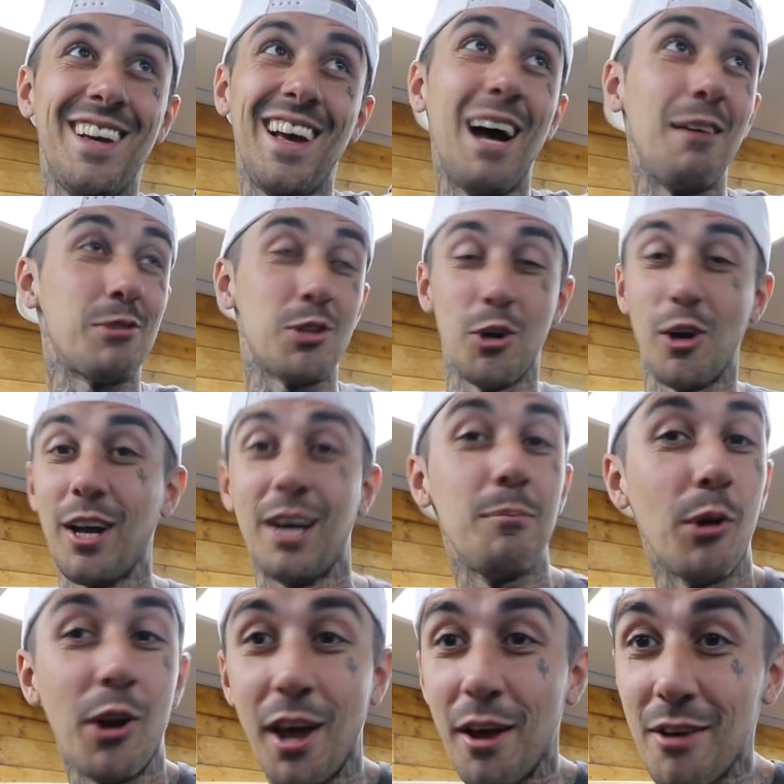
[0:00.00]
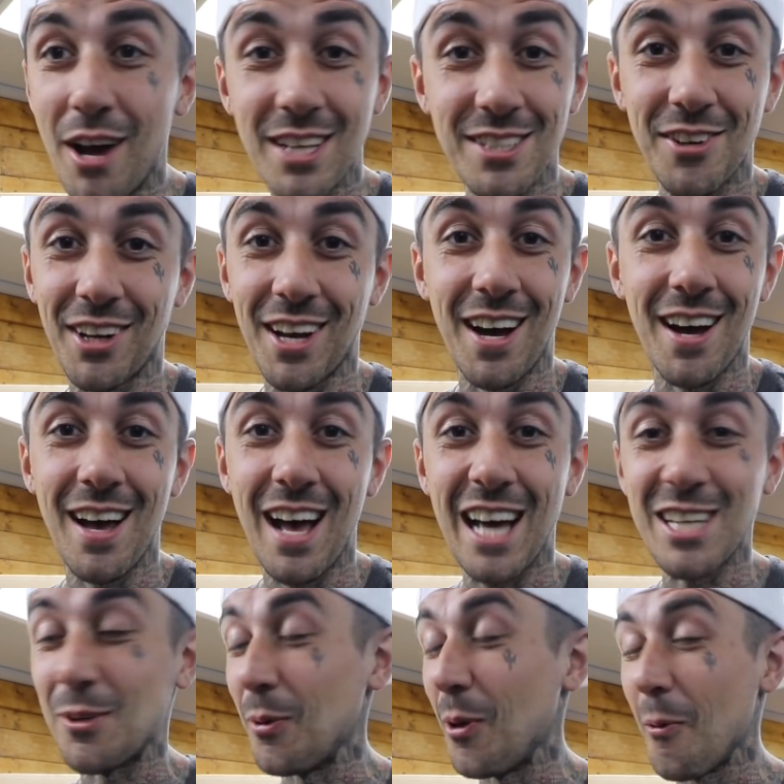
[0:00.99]
I'm sure I can put air rides on a car,
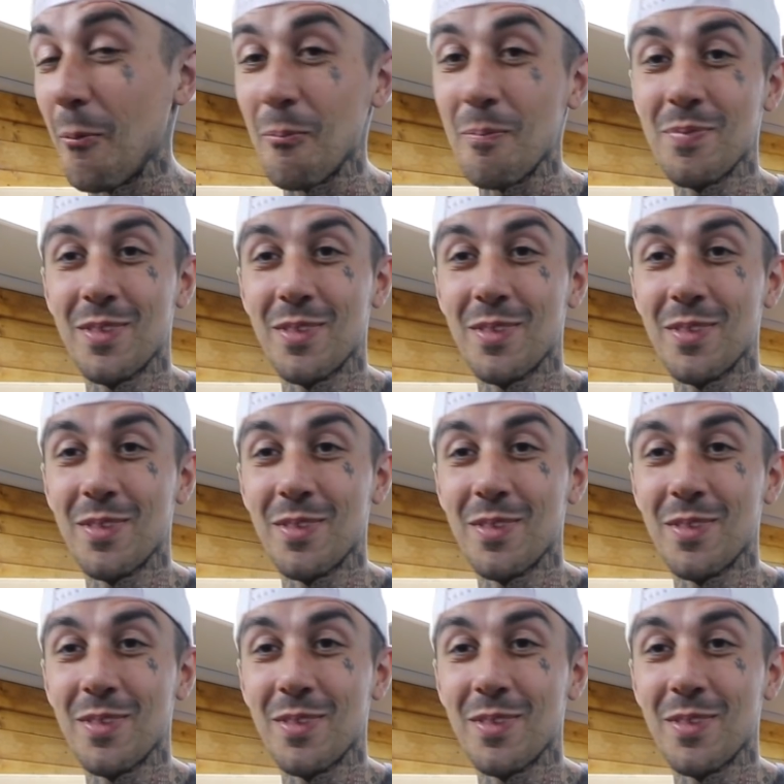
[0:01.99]
I don't know.